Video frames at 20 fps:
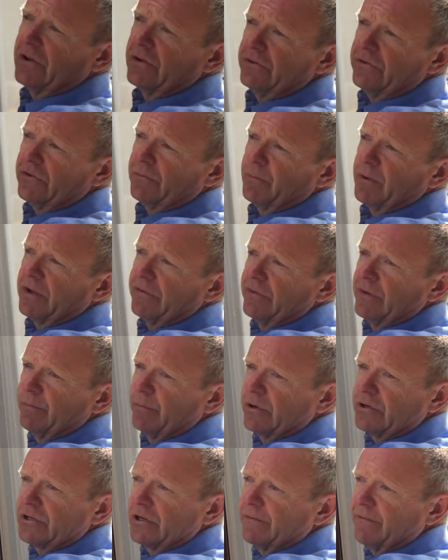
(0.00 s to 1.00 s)
loose, but if you
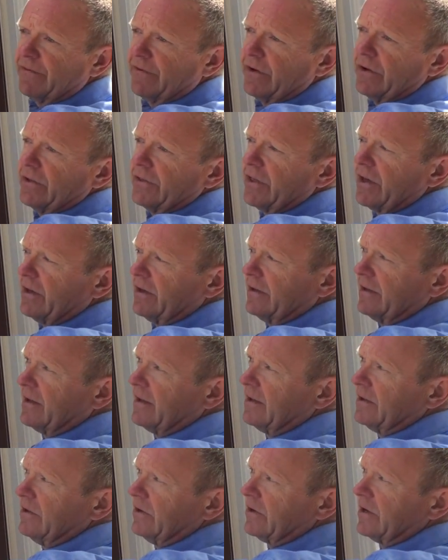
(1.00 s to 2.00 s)
push it further
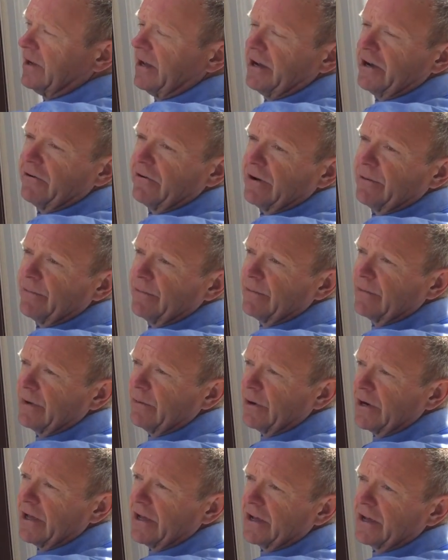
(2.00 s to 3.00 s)
you can hear it
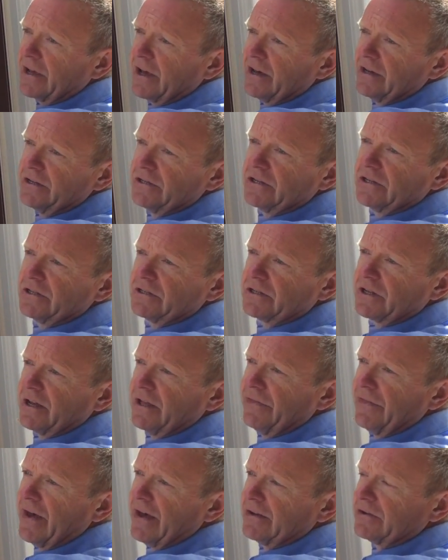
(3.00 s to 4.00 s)
when it engages,
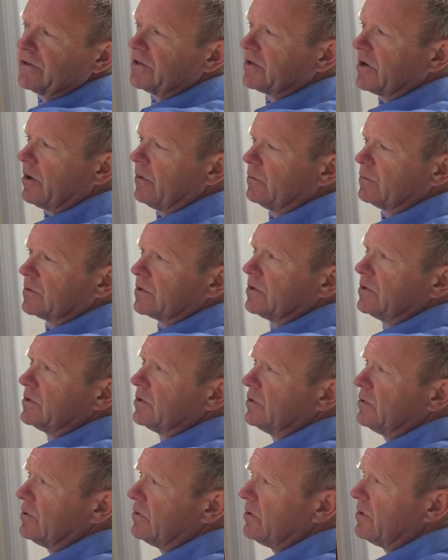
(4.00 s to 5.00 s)
and that just holds the
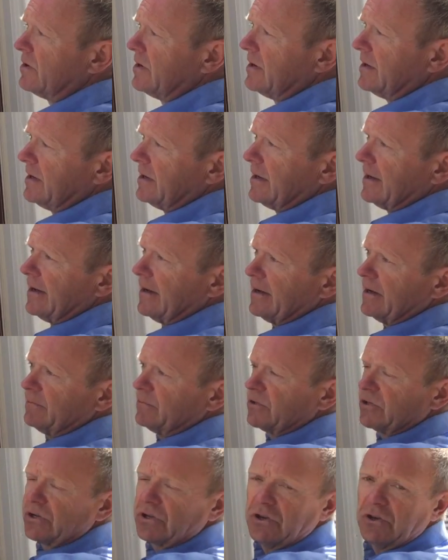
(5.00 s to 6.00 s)
door
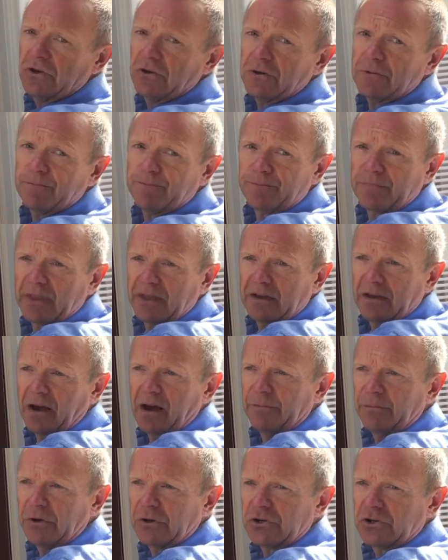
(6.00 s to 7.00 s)
secure.
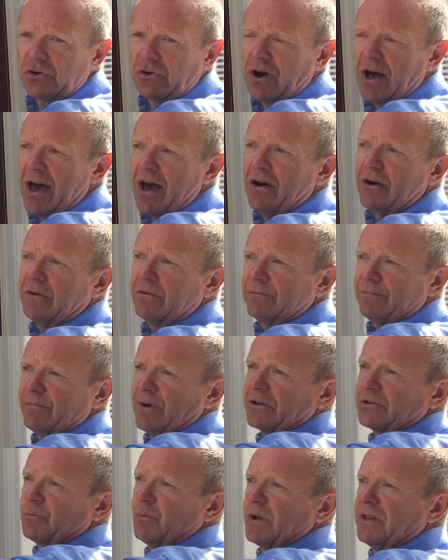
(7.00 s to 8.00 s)
I'm not sure how
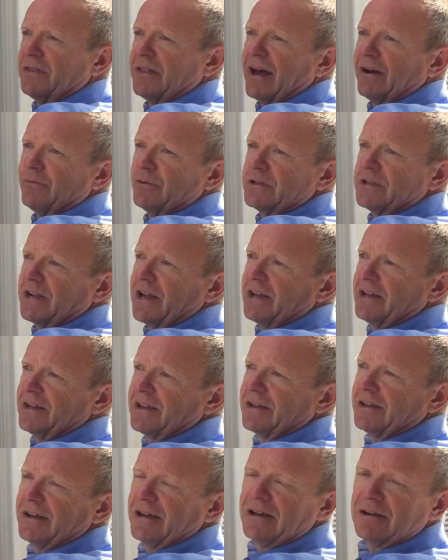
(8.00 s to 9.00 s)
much wind that would
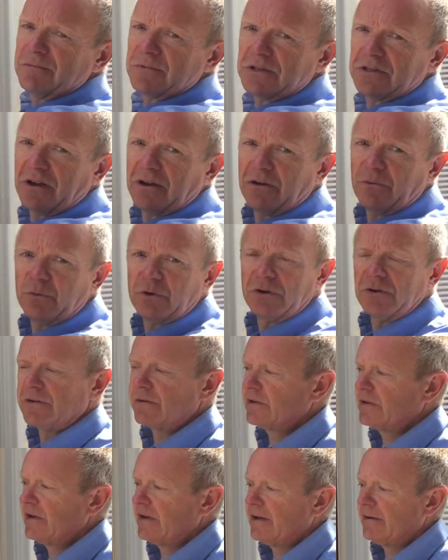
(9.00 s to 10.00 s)
take, so I
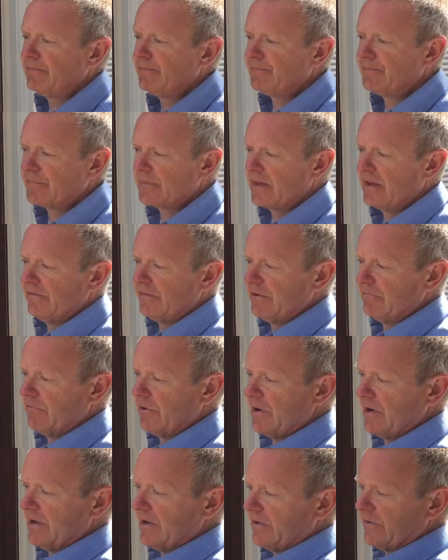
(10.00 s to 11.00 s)
wouldn't, if it
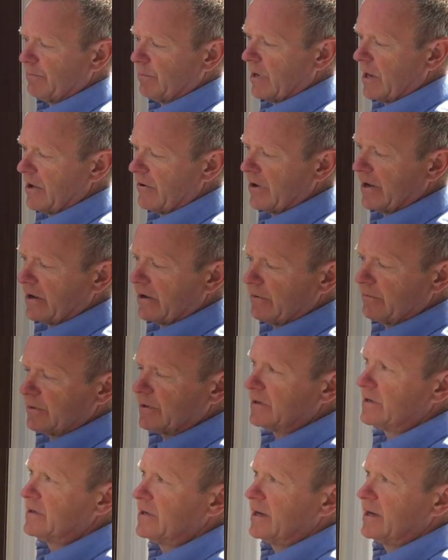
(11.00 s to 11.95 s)
really is blowing, I would